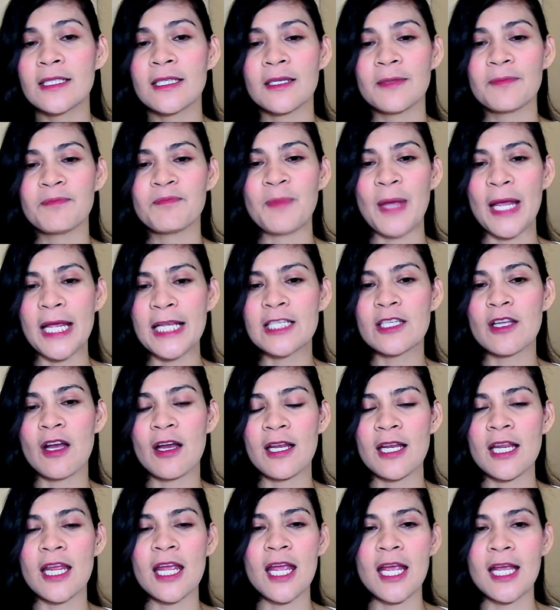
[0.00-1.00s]
based
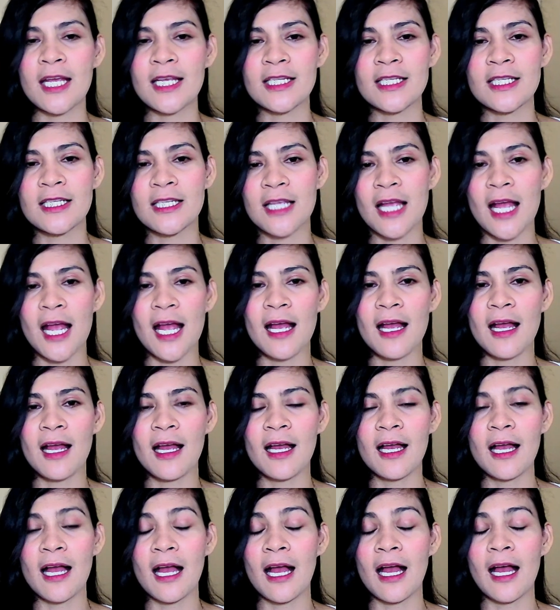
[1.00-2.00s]
on his
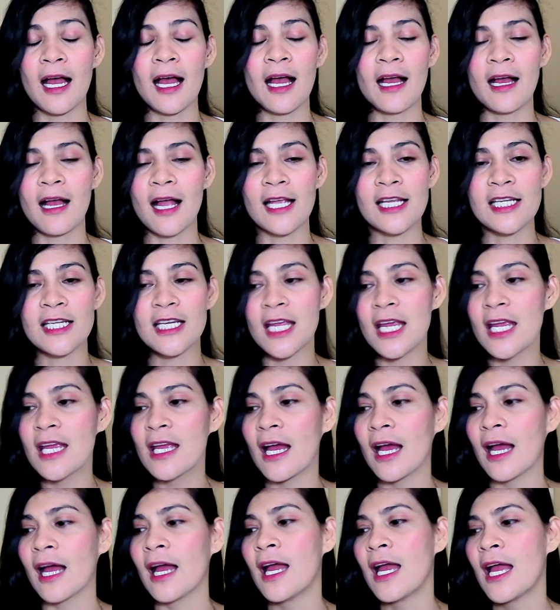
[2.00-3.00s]

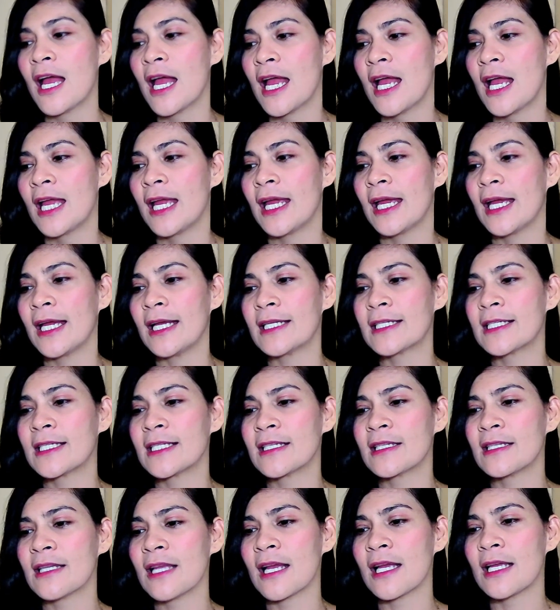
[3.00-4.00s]
idea,
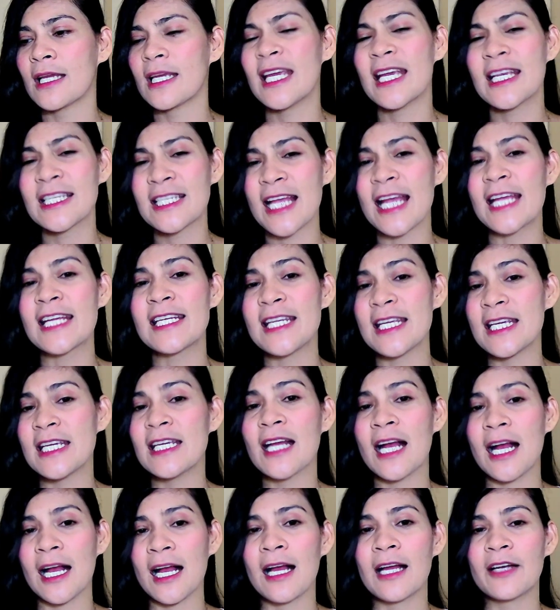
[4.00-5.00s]
is his
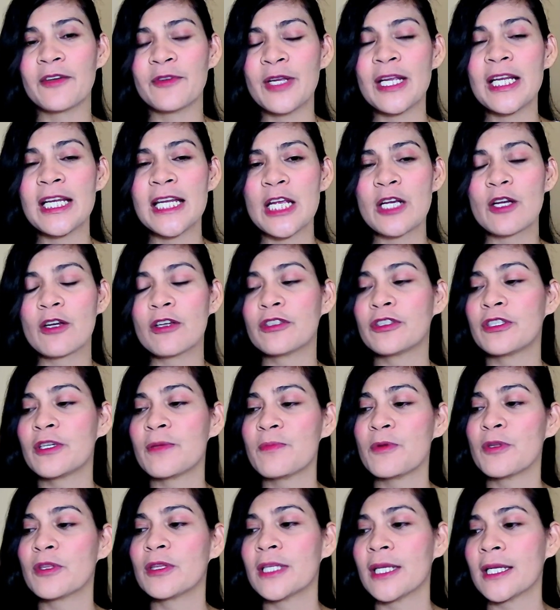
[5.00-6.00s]
idea really
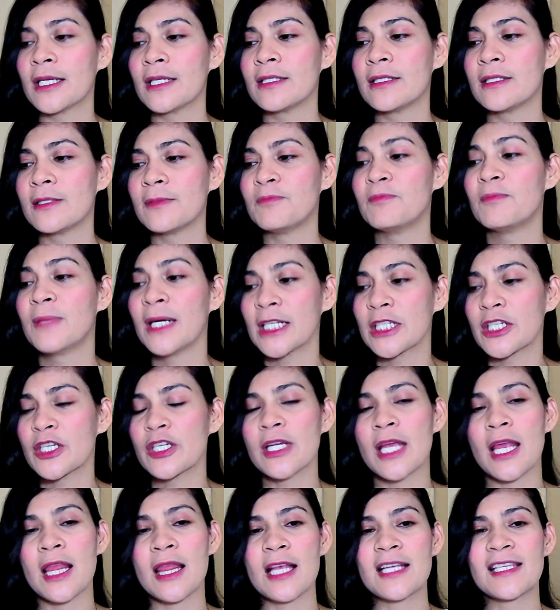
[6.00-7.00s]
contributed
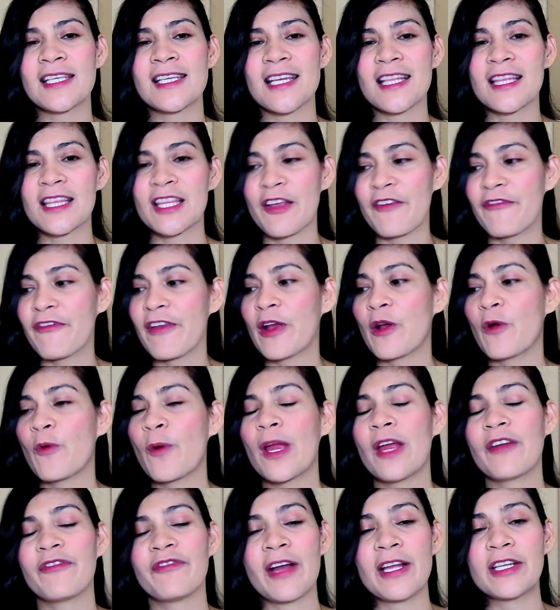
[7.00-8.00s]
much in the scientific
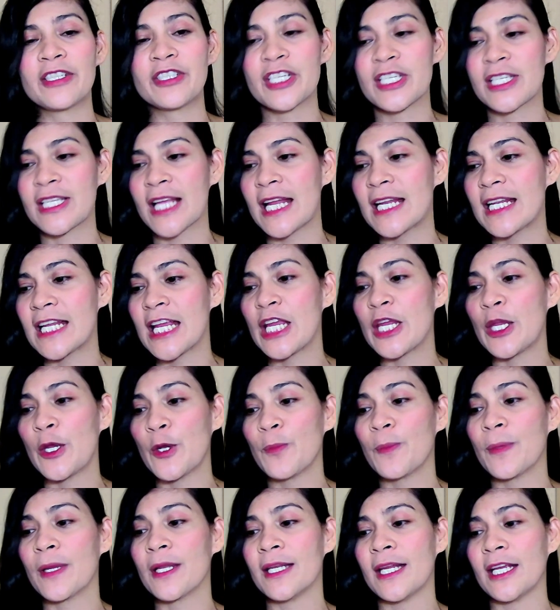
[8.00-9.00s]
way of understanding
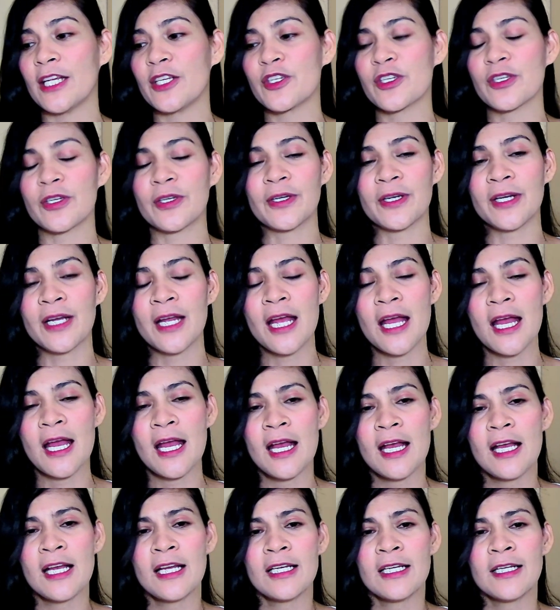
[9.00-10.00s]
human nature.
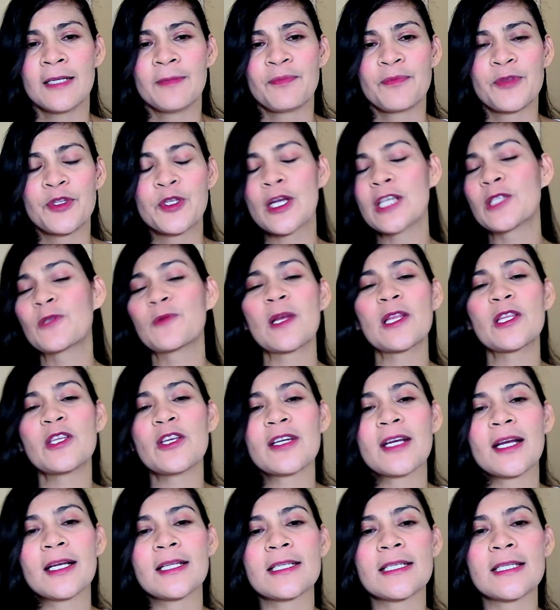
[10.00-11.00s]
So as what you
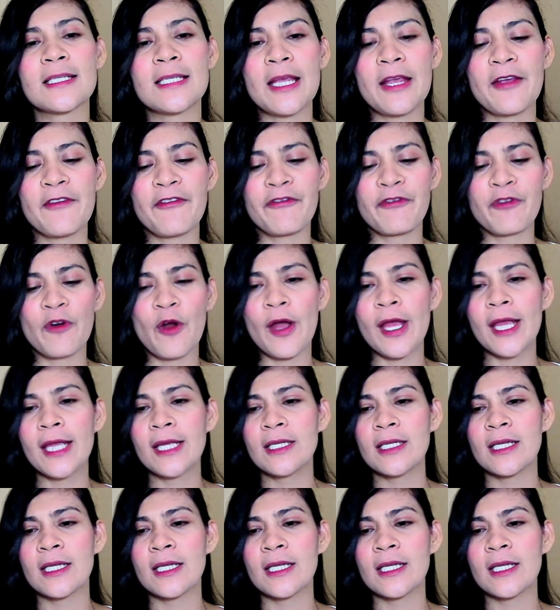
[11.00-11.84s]
can see, Freud